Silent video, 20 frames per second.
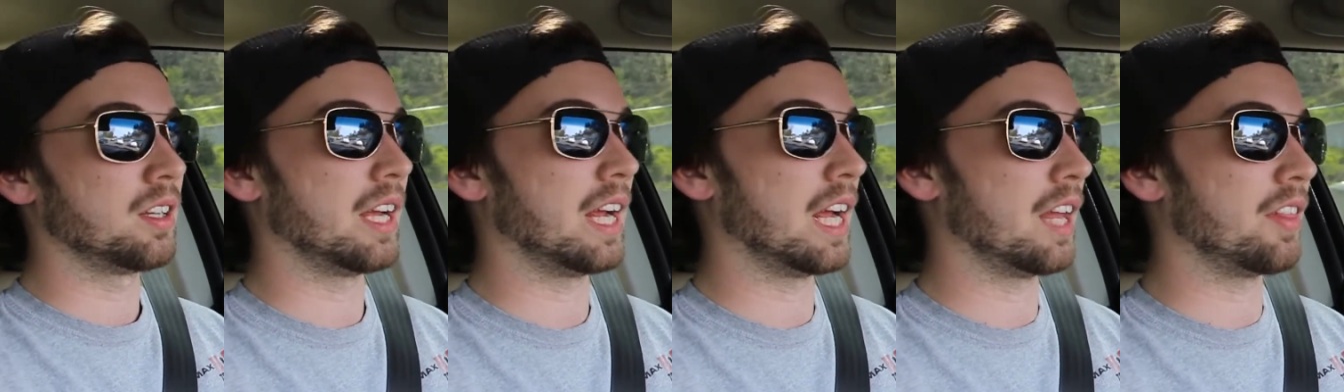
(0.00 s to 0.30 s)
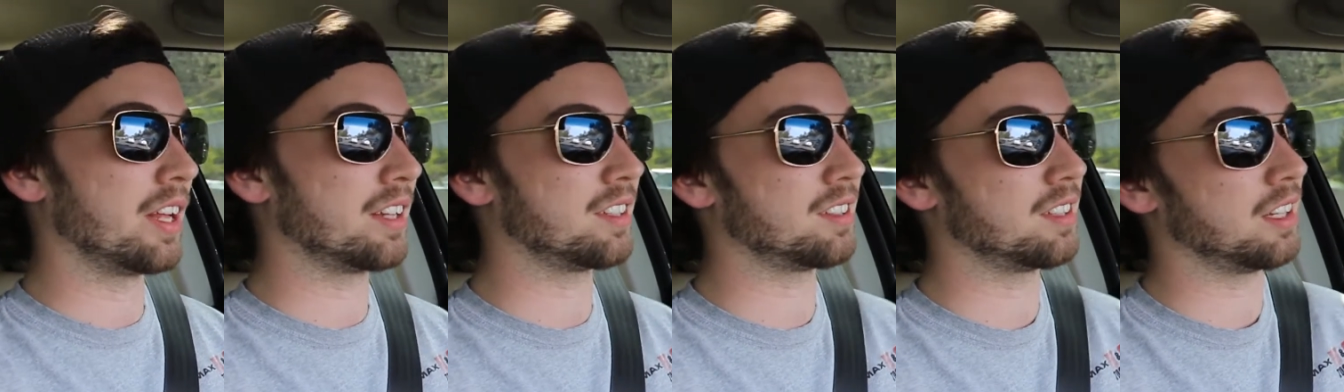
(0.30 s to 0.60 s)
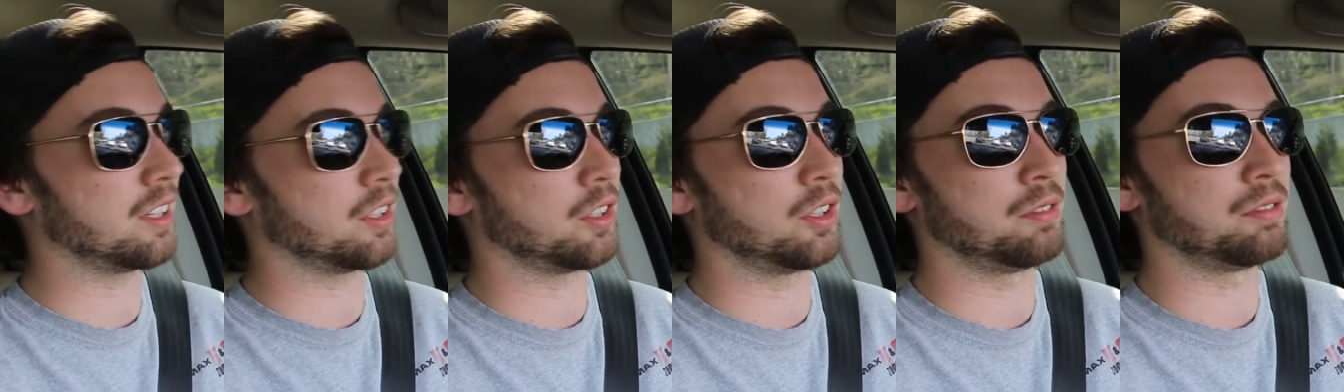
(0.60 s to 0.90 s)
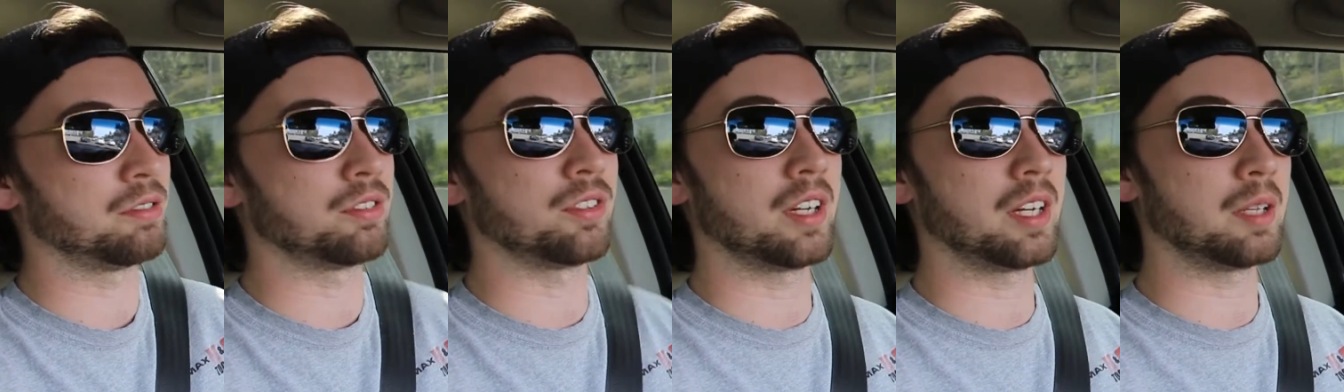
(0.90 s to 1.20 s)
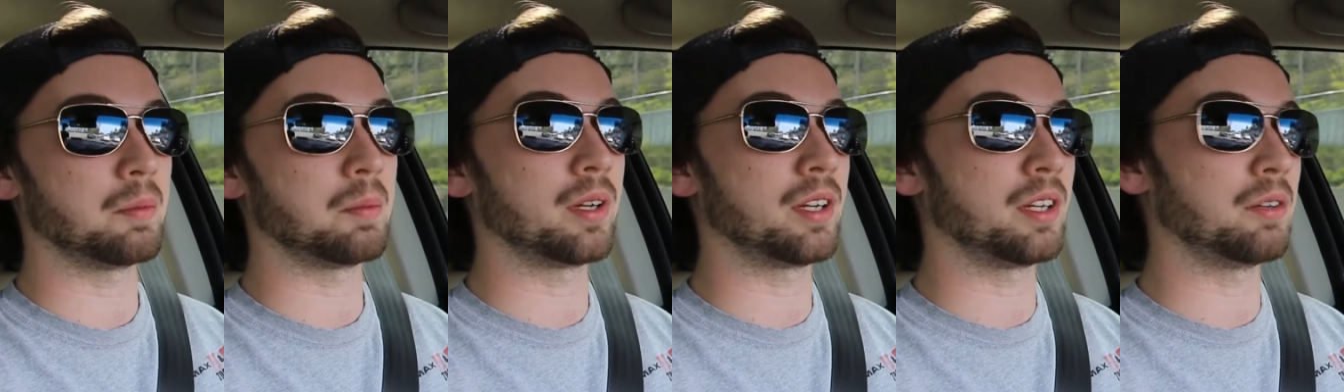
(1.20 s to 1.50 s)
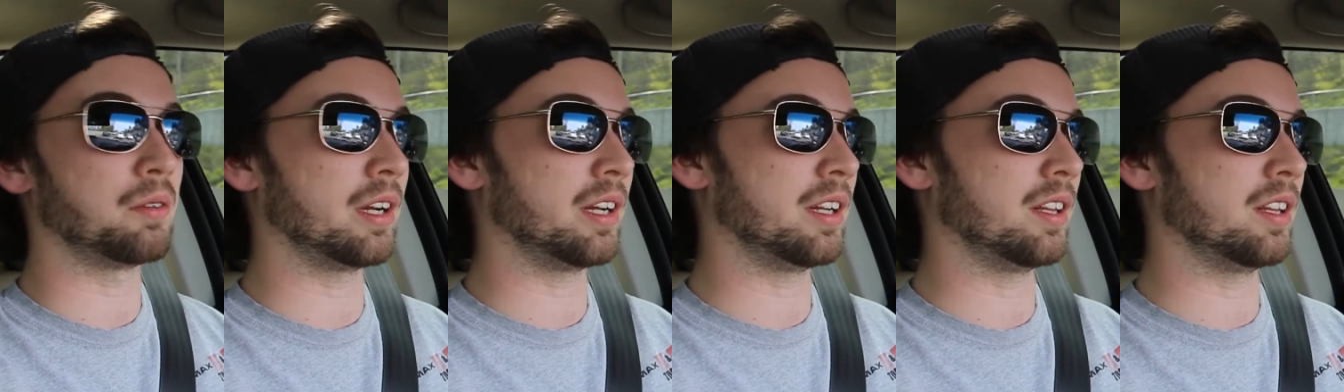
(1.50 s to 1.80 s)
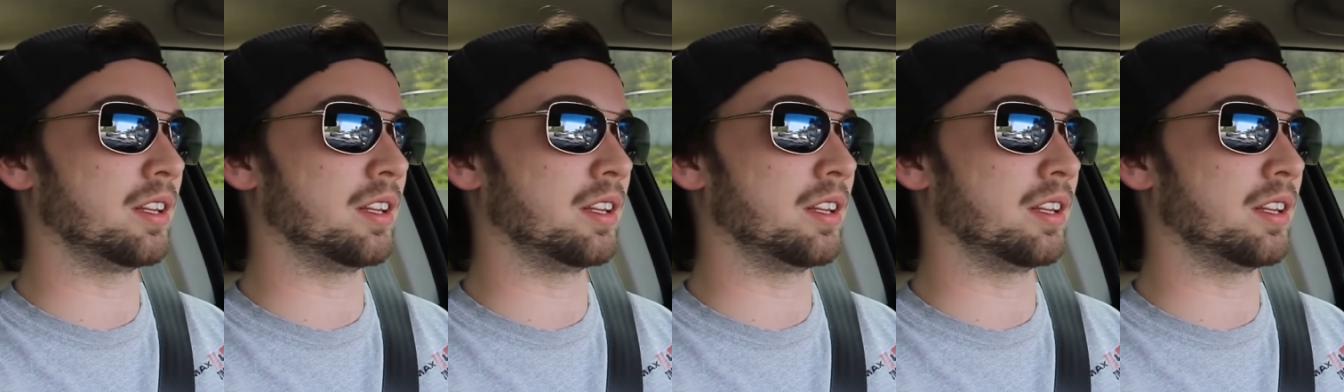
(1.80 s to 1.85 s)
and that's not good for anybody, right?